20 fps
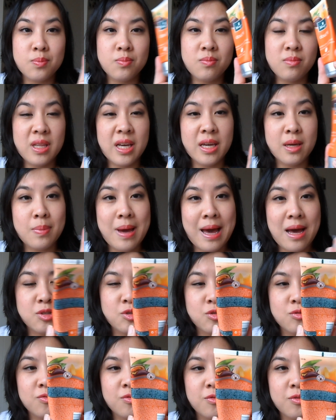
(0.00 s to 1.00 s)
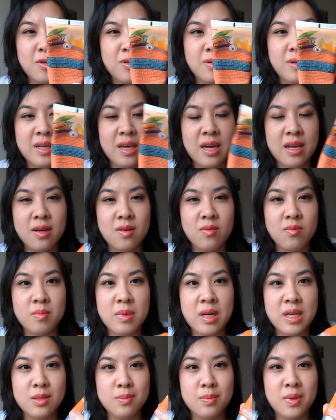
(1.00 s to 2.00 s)
That's like passion fruit. It kind
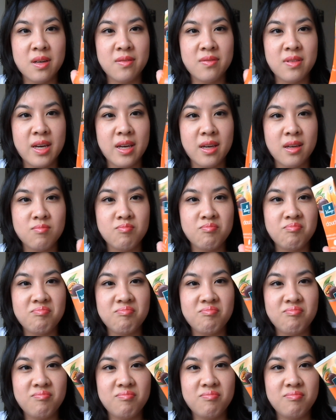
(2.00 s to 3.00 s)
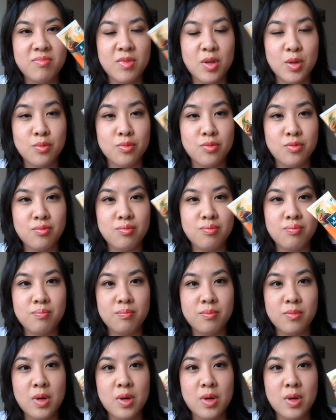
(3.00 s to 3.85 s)
of reminds me of like those